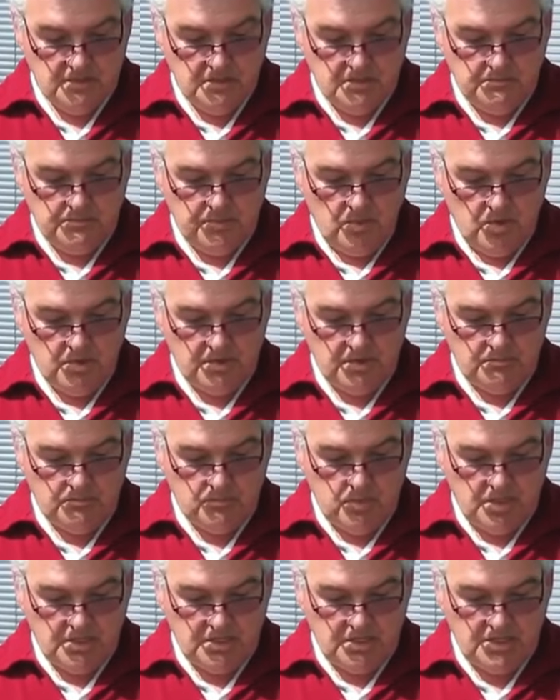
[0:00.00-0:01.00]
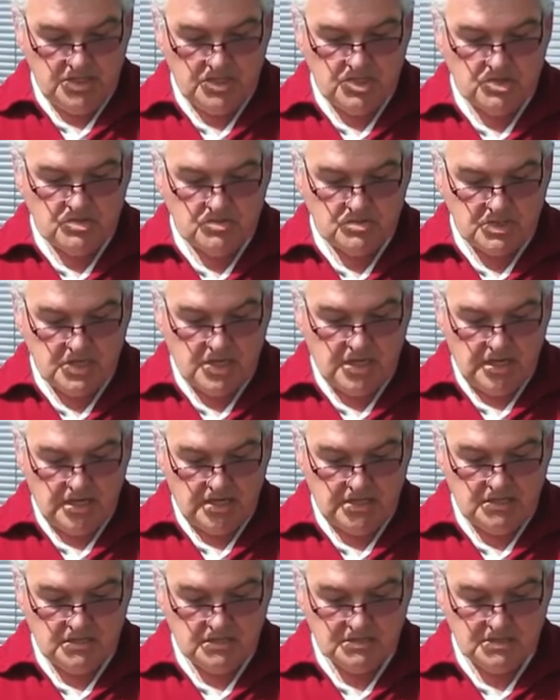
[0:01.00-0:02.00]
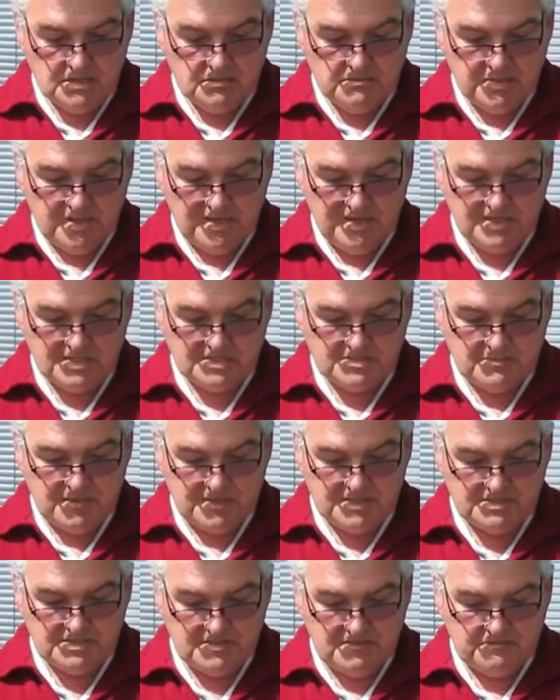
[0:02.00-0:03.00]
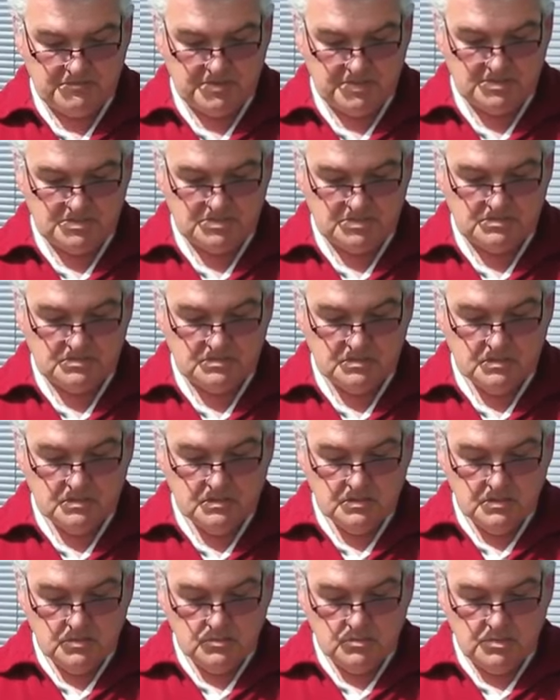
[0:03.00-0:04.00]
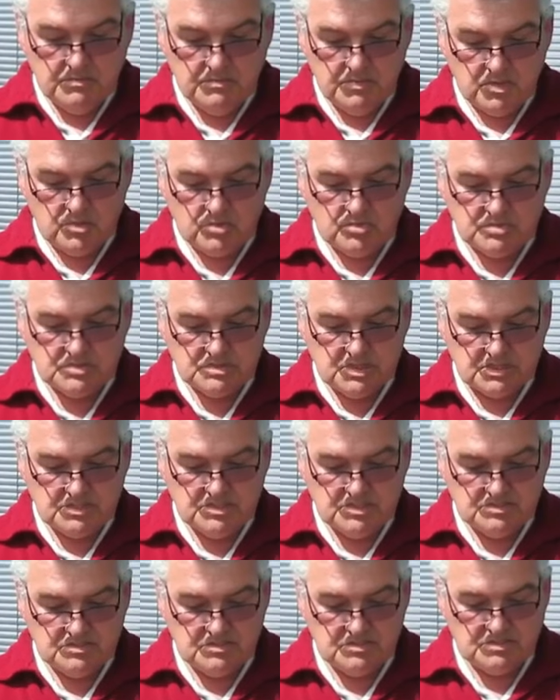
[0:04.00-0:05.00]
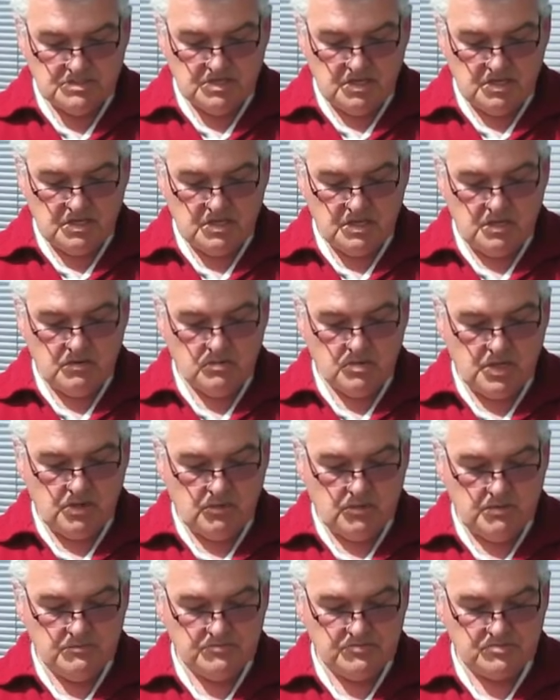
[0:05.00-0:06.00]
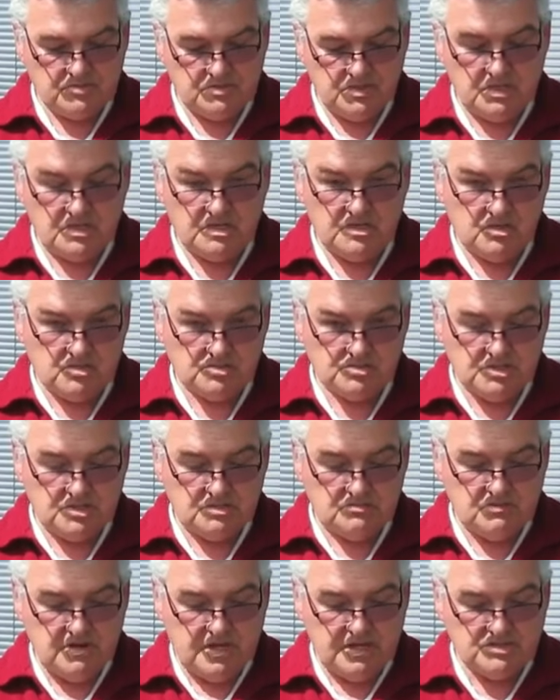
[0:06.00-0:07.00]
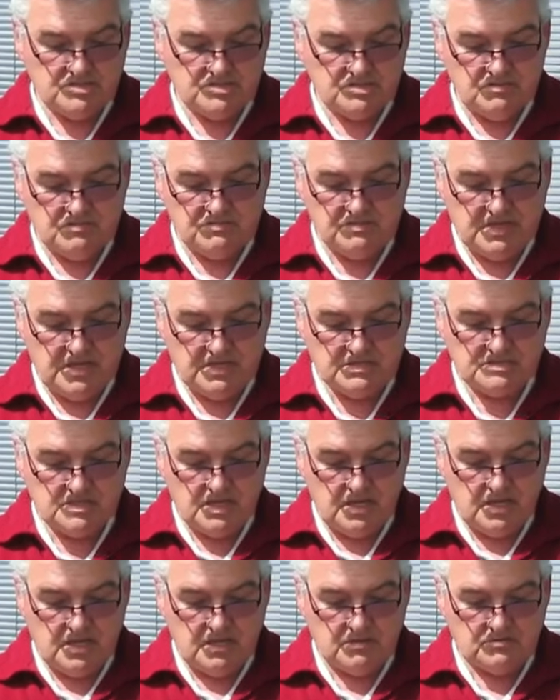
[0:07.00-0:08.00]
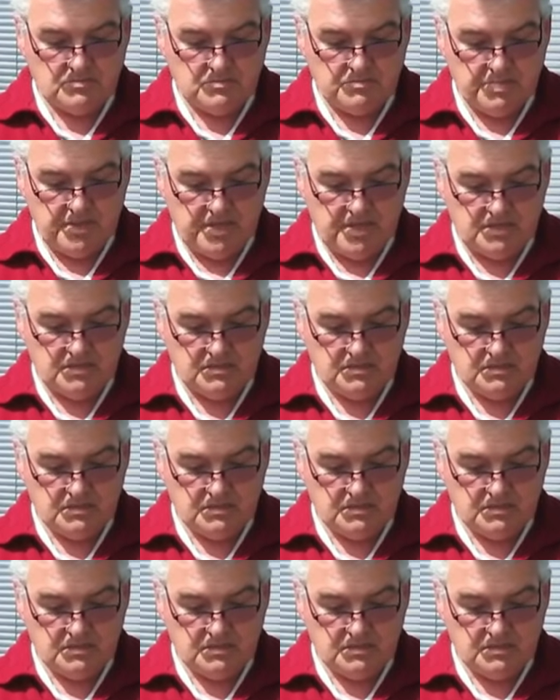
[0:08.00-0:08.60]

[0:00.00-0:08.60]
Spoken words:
Buying one in the UK can be an expensive business, with models such as the Citycoco M3 costing around £2,800,